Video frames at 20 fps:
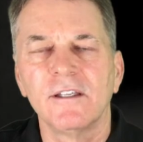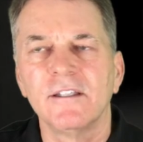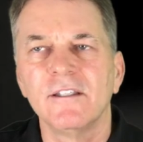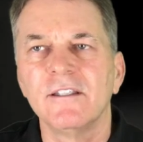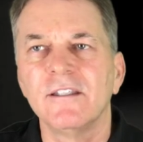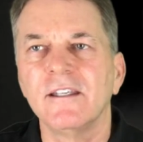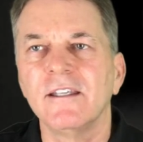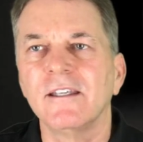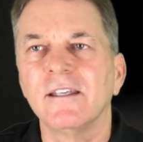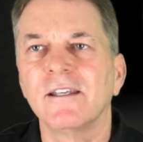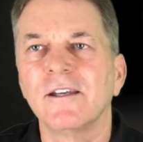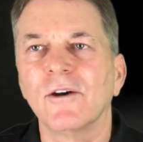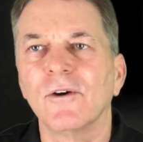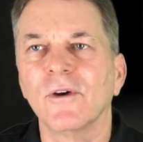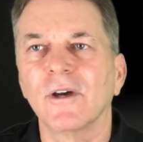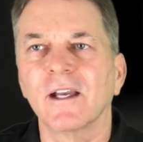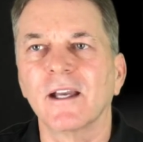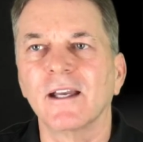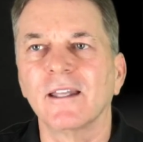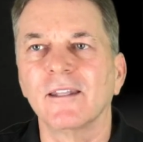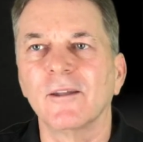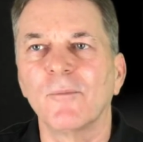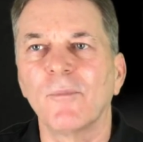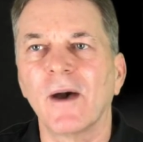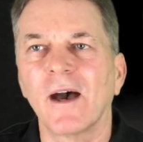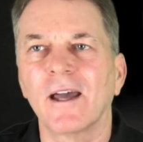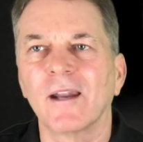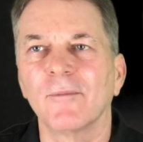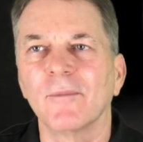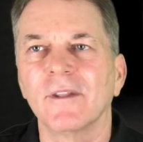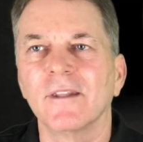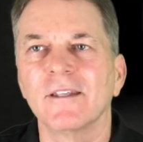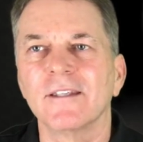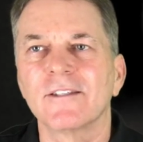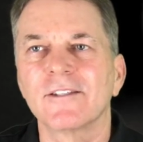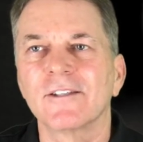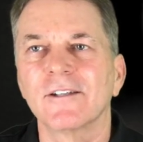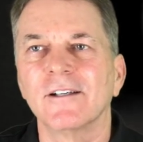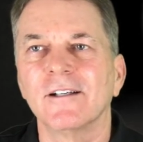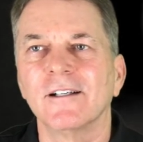D going on the bottom of this
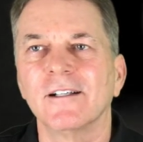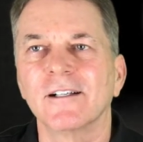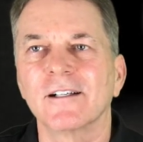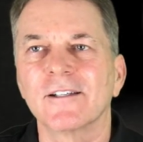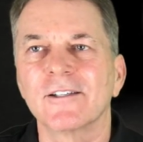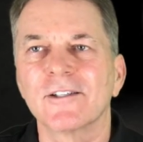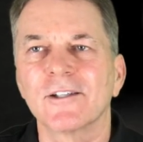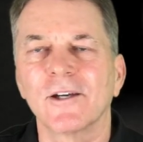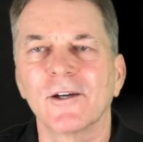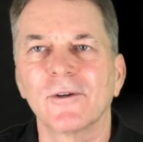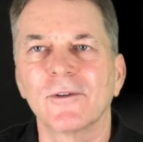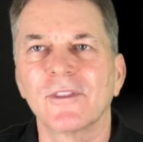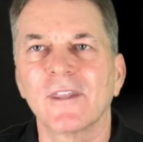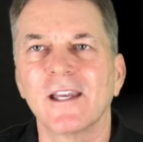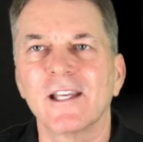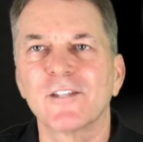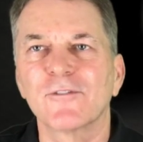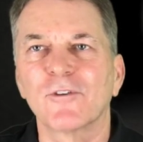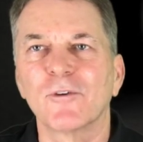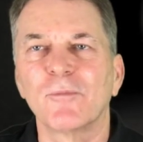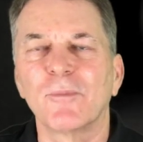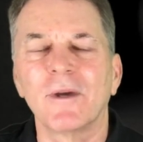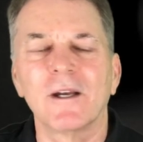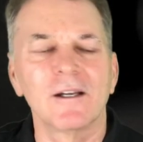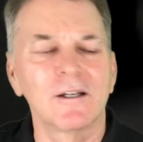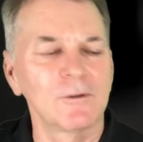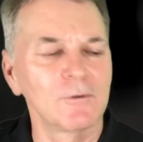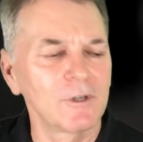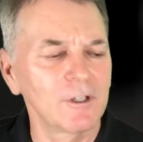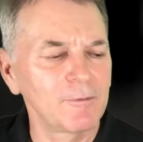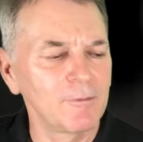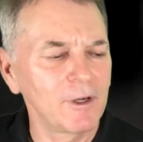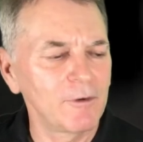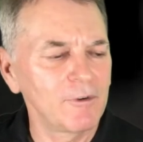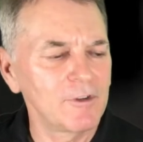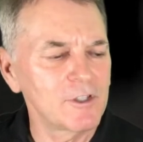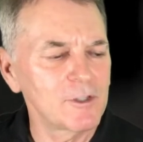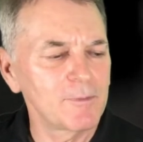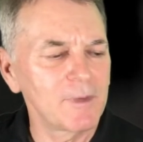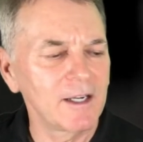song. So thanks for bearing with me.
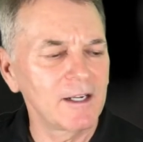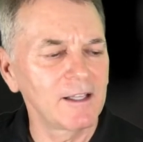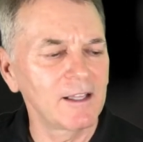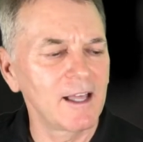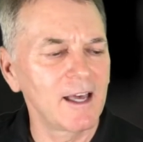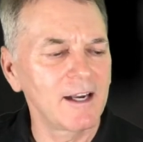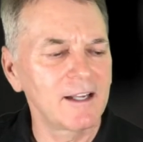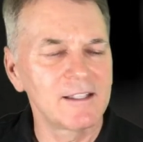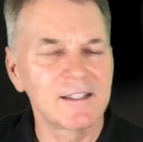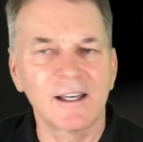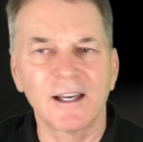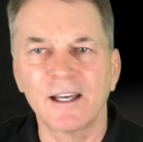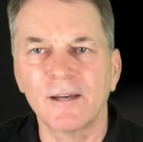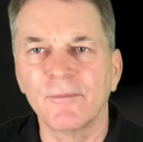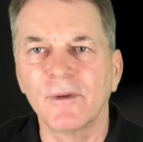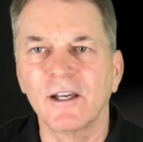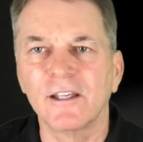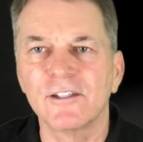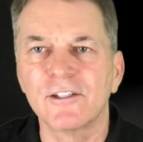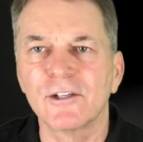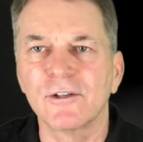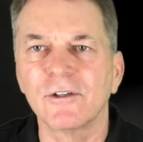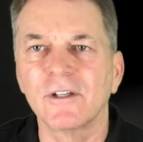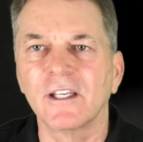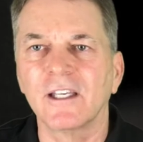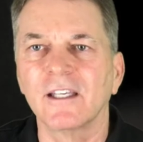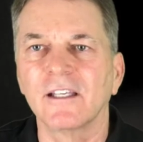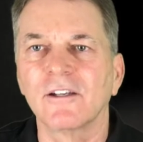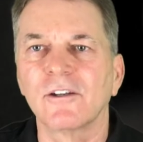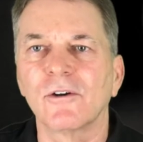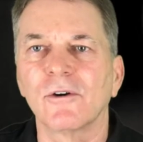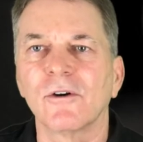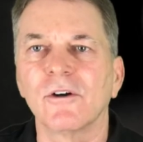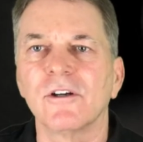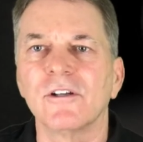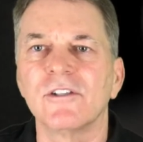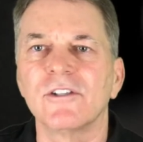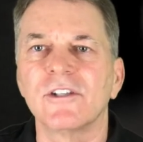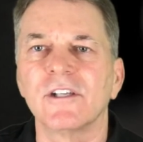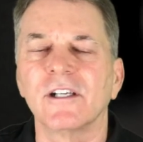We spent a lot of time on tuning the
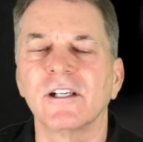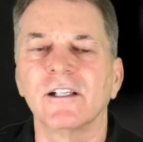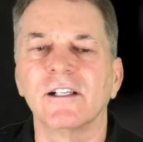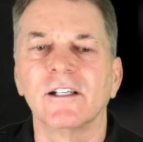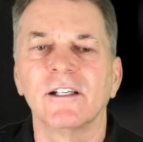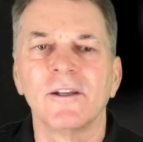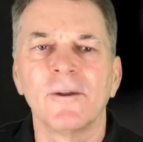chords here.